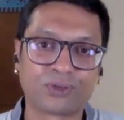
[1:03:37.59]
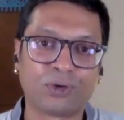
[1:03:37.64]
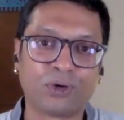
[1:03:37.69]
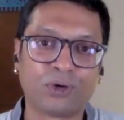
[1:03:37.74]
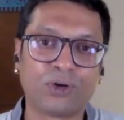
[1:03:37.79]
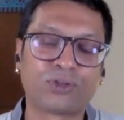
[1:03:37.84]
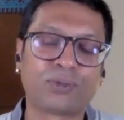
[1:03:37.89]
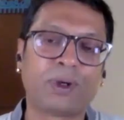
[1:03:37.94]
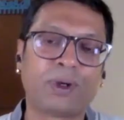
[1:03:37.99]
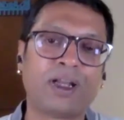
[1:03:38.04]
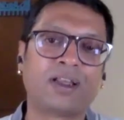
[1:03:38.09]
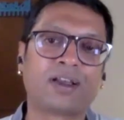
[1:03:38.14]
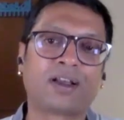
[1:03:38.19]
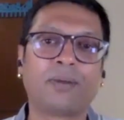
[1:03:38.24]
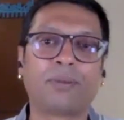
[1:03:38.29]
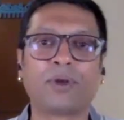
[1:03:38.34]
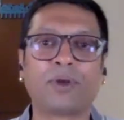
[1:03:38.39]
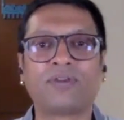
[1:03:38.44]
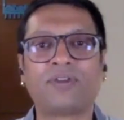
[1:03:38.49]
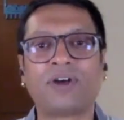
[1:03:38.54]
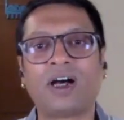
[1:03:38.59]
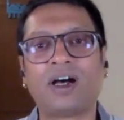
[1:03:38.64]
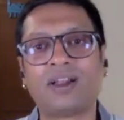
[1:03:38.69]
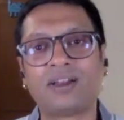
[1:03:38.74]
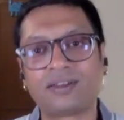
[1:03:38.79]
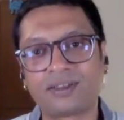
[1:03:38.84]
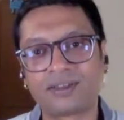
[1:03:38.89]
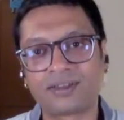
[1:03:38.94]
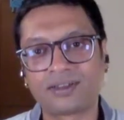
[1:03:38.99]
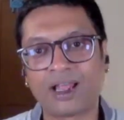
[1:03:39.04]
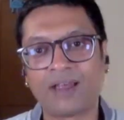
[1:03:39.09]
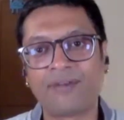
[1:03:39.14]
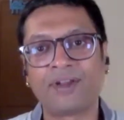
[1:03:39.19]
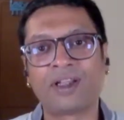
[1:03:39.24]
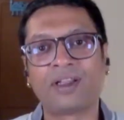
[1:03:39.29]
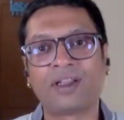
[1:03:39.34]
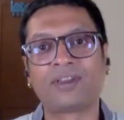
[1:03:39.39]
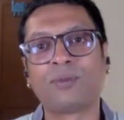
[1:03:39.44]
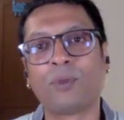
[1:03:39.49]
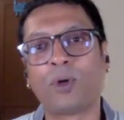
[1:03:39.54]
going to spend a couple of hours
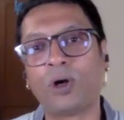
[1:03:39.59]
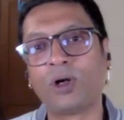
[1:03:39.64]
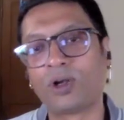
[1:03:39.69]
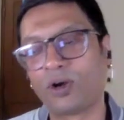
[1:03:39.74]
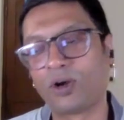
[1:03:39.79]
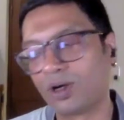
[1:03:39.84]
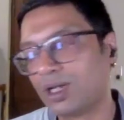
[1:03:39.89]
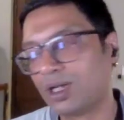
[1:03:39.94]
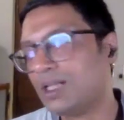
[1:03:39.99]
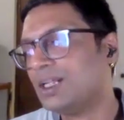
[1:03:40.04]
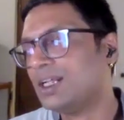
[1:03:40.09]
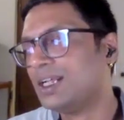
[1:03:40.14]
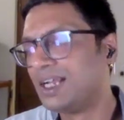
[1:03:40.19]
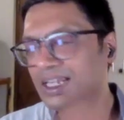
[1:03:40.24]
having small talk.